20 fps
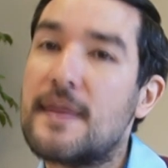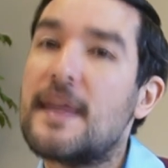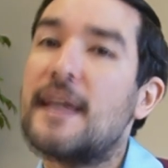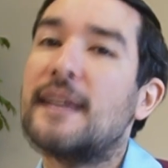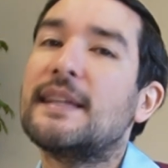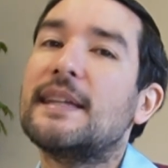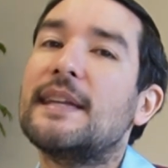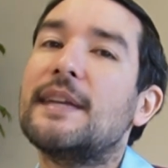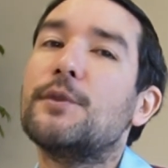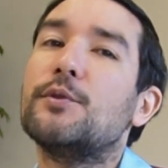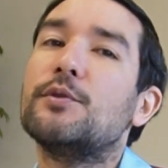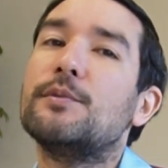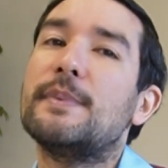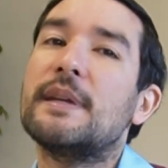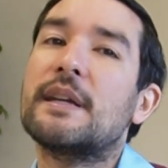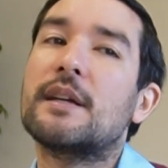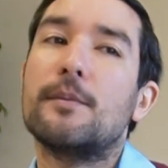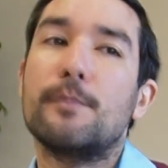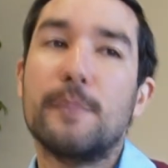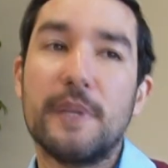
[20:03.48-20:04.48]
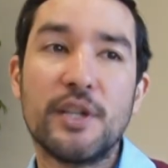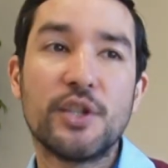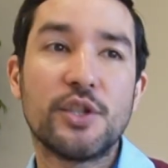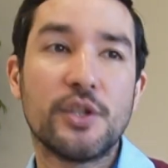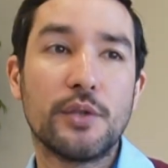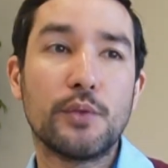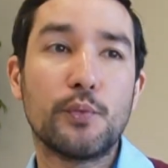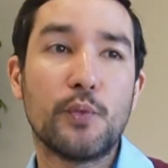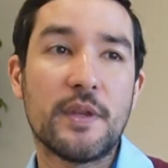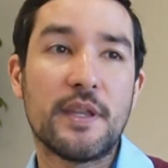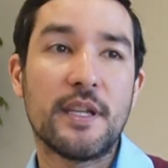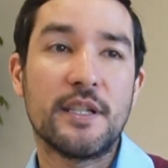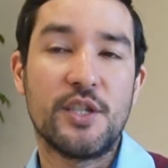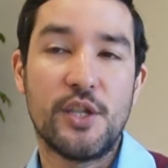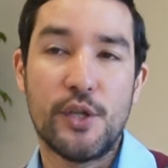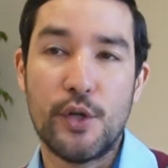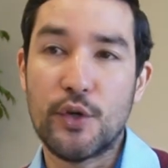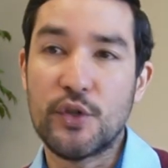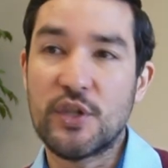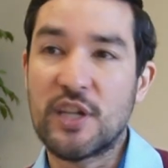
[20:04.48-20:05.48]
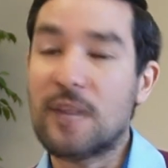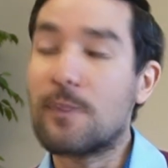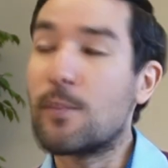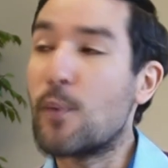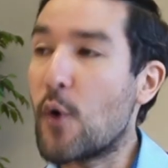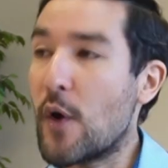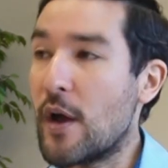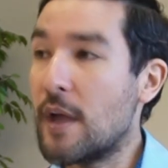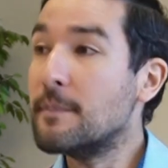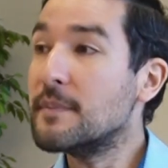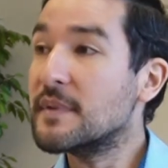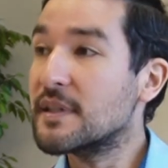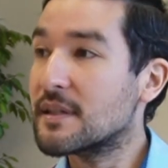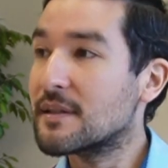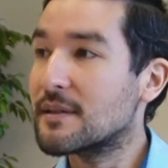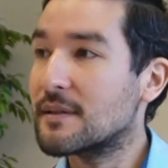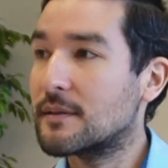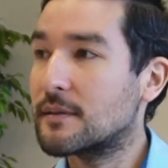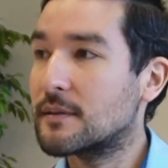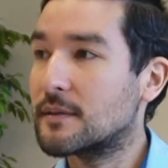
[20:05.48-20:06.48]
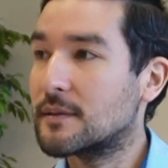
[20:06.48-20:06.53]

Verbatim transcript: then he would be commissioned with the Georgic poems